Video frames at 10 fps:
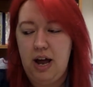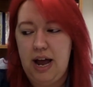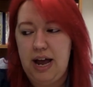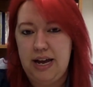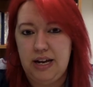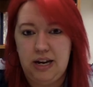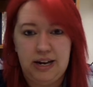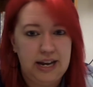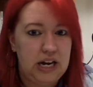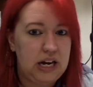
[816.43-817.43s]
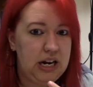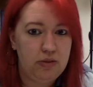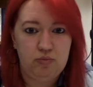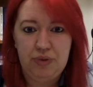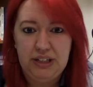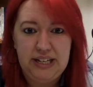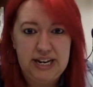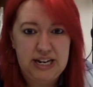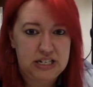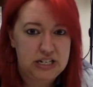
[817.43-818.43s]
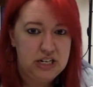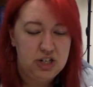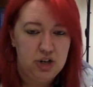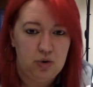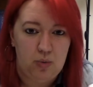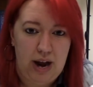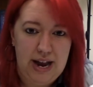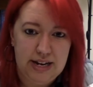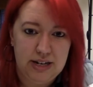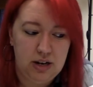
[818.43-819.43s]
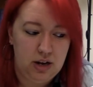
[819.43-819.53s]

And again, really easy to grade.